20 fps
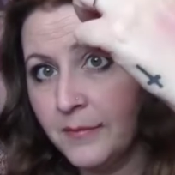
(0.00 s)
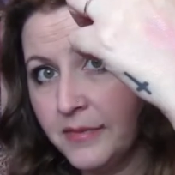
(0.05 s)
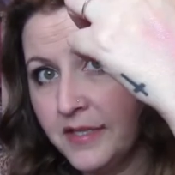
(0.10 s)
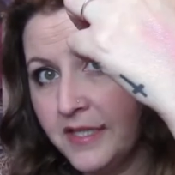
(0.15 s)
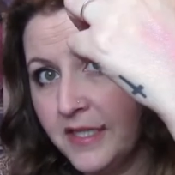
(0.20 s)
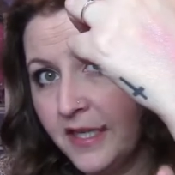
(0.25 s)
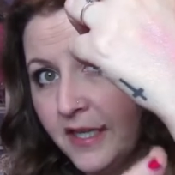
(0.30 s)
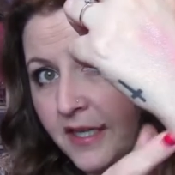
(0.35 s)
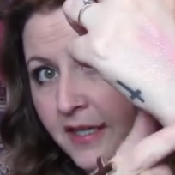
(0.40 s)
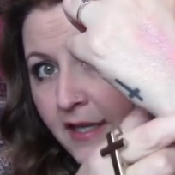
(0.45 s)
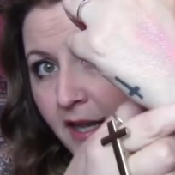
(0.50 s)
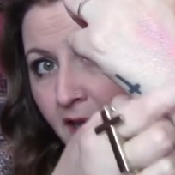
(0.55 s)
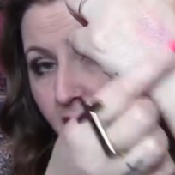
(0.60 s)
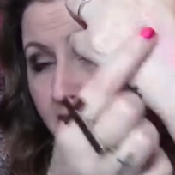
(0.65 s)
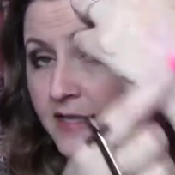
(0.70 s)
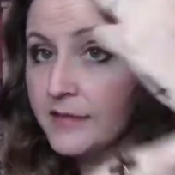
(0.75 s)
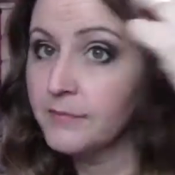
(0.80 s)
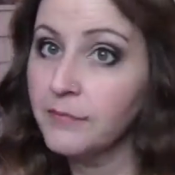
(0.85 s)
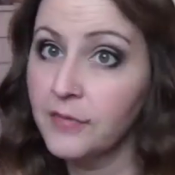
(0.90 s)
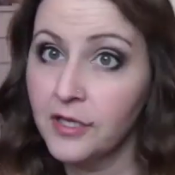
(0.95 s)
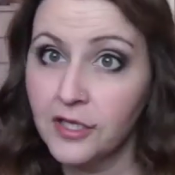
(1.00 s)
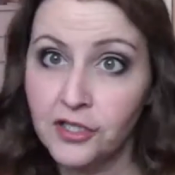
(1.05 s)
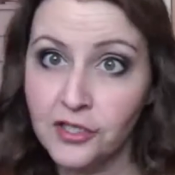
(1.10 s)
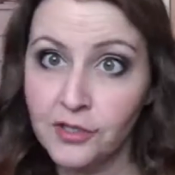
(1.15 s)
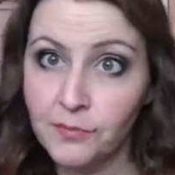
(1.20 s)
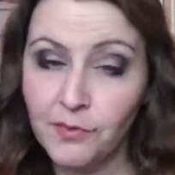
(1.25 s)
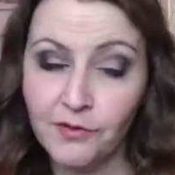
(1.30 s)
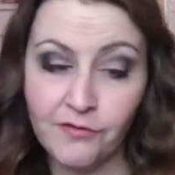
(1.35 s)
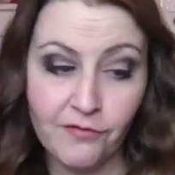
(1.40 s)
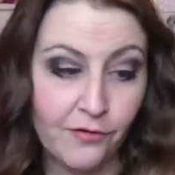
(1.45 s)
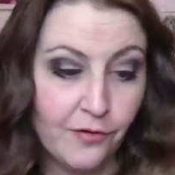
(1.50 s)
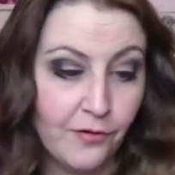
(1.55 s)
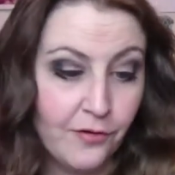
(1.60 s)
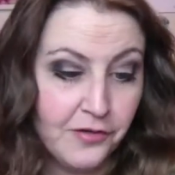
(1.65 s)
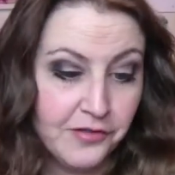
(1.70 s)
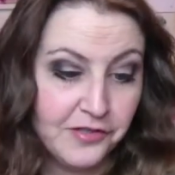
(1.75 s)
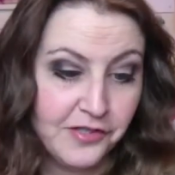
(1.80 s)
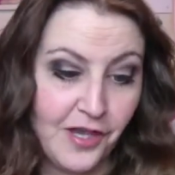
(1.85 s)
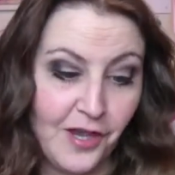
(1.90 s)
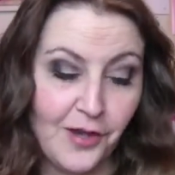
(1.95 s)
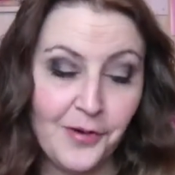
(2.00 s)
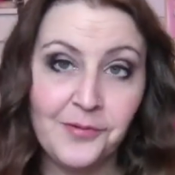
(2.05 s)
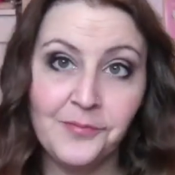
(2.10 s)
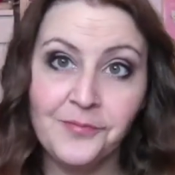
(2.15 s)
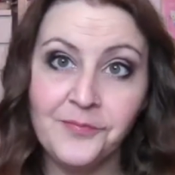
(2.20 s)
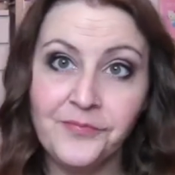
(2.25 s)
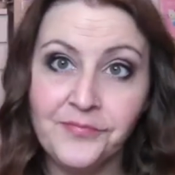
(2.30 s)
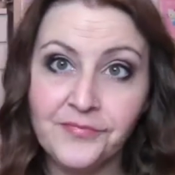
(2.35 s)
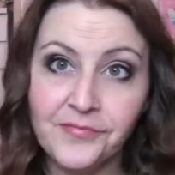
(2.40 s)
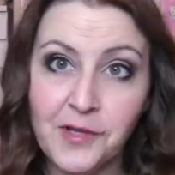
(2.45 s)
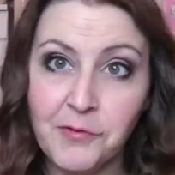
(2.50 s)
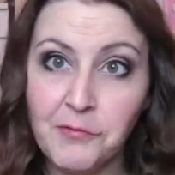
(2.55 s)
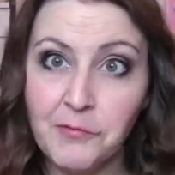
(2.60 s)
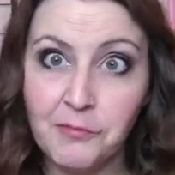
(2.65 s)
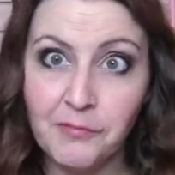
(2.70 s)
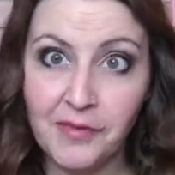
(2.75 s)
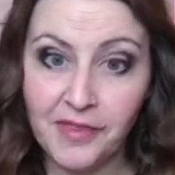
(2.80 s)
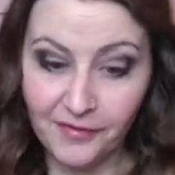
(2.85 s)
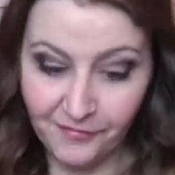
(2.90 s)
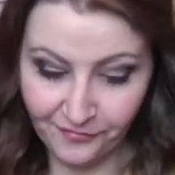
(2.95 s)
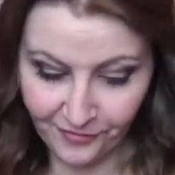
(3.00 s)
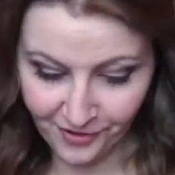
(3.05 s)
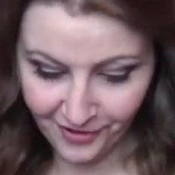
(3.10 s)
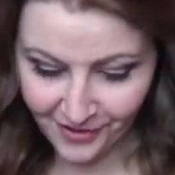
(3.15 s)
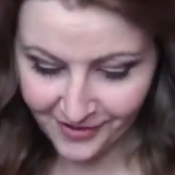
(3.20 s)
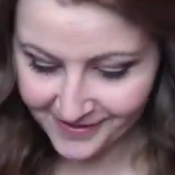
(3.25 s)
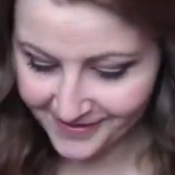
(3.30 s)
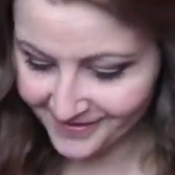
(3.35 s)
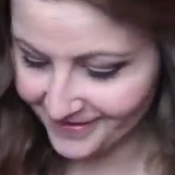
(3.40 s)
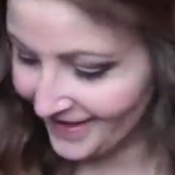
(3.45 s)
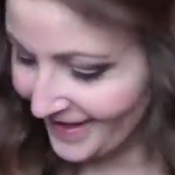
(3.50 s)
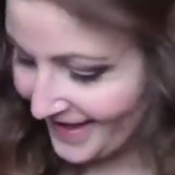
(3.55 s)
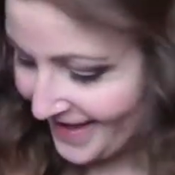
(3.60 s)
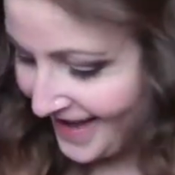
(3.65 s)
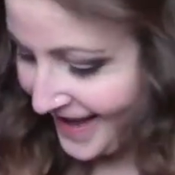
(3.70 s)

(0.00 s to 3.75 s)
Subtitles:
lipstick as blusher before, so it wouldn't be the first.